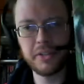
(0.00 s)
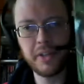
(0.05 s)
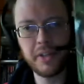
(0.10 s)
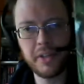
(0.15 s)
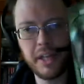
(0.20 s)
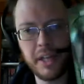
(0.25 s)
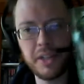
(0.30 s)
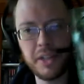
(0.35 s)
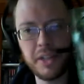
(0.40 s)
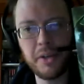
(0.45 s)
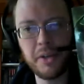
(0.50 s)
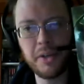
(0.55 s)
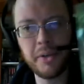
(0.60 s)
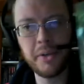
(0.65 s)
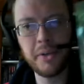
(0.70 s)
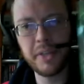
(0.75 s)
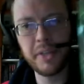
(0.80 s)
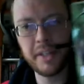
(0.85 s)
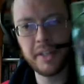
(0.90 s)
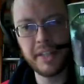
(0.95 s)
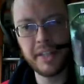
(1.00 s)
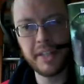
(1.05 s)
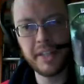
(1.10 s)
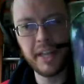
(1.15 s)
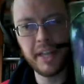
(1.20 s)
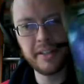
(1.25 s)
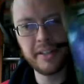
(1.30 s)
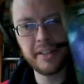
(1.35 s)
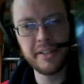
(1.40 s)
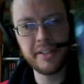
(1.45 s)
you know that
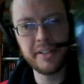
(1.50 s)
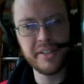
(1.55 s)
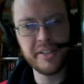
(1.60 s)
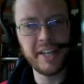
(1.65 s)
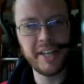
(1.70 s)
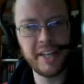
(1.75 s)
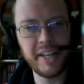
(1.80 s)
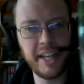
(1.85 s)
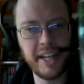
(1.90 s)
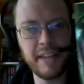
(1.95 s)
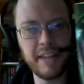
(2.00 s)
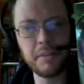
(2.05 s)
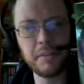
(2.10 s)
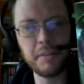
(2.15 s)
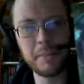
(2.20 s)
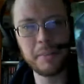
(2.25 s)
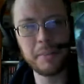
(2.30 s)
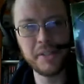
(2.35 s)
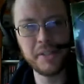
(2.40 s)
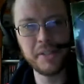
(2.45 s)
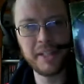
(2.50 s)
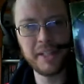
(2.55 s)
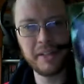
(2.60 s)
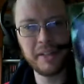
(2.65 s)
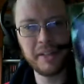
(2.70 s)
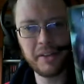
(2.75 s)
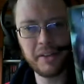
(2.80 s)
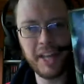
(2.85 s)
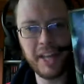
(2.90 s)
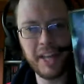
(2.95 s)
Kaelin does not have a
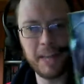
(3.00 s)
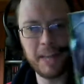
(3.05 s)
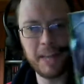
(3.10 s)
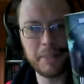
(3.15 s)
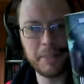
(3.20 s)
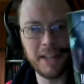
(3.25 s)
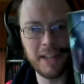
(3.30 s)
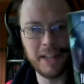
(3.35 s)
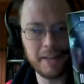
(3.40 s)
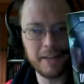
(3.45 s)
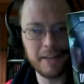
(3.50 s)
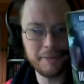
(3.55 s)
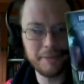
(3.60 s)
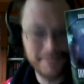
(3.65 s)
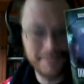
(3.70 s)
particularly happy life.